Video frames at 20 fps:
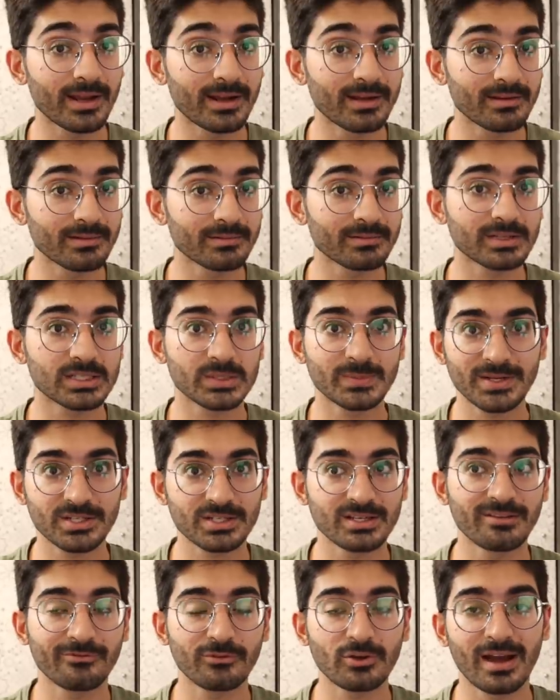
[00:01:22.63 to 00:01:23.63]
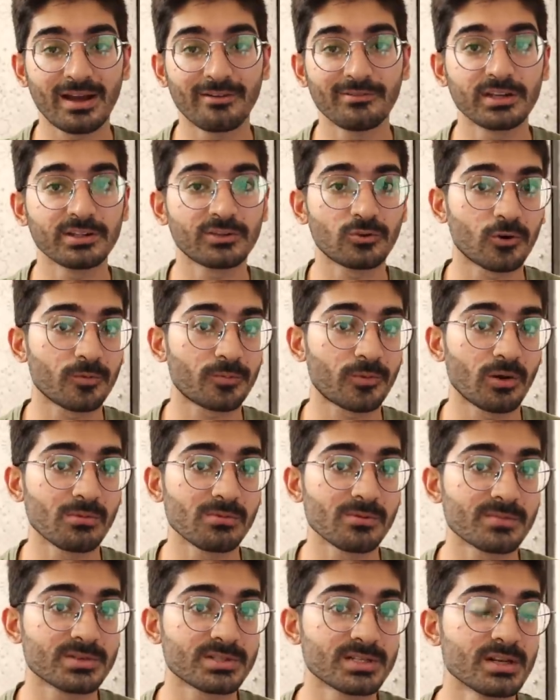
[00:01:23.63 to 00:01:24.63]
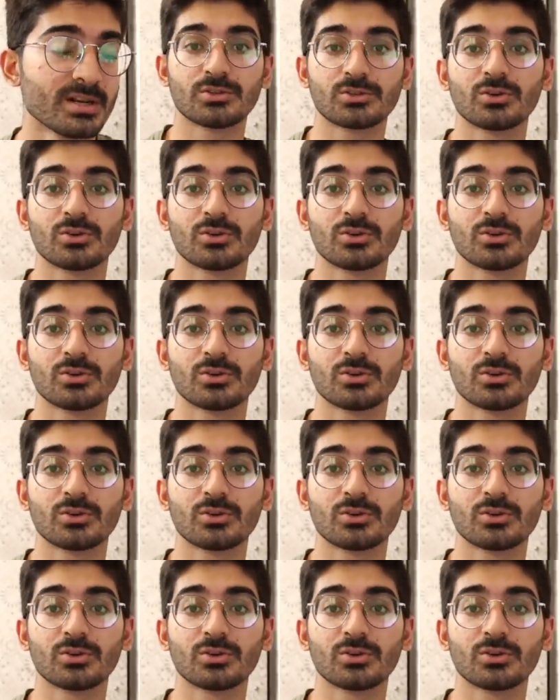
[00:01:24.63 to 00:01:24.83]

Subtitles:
and especially if you have any throat problems.